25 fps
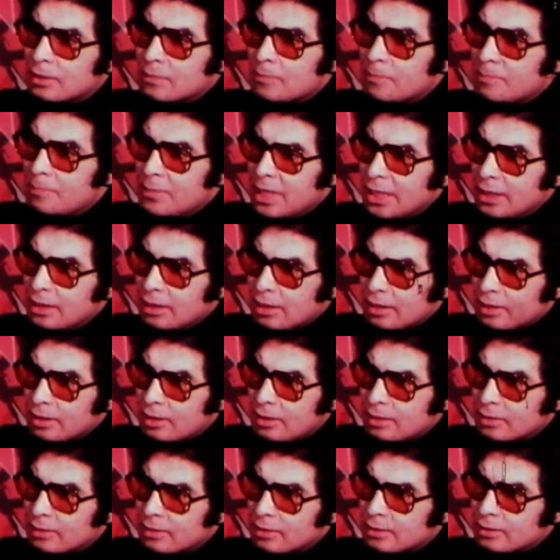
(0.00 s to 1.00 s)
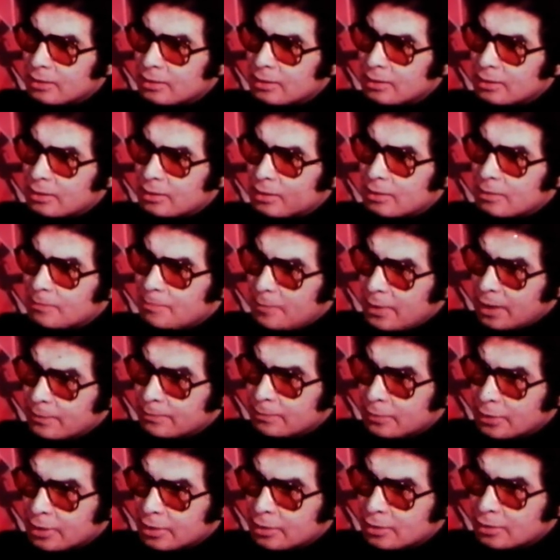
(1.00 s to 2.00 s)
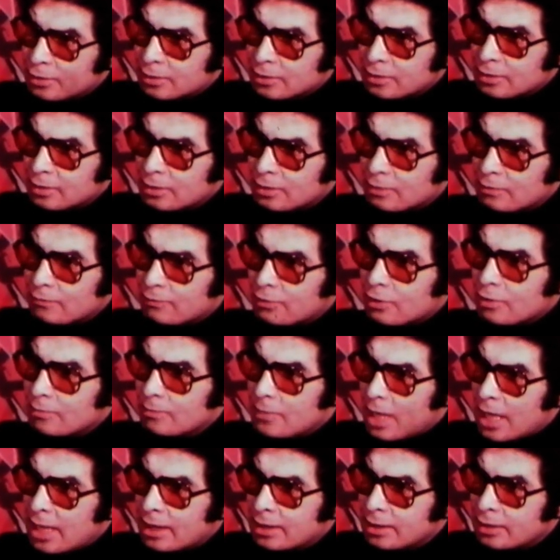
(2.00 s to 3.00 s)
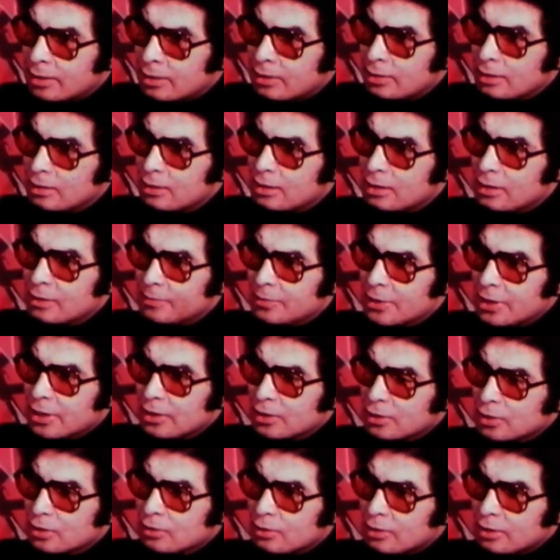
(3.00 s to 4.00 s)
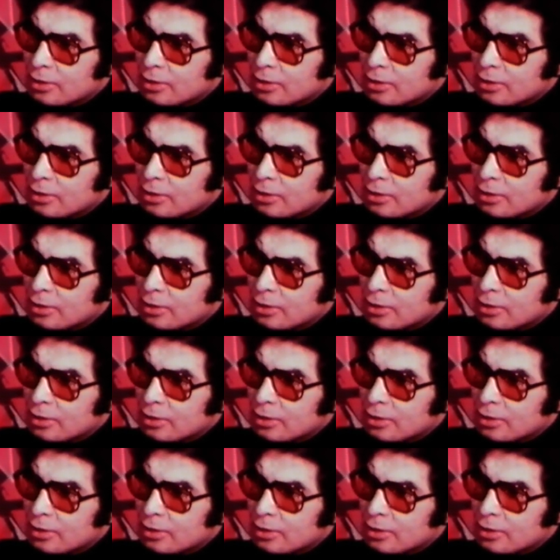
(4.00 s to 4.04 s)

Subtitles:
many members from other liberation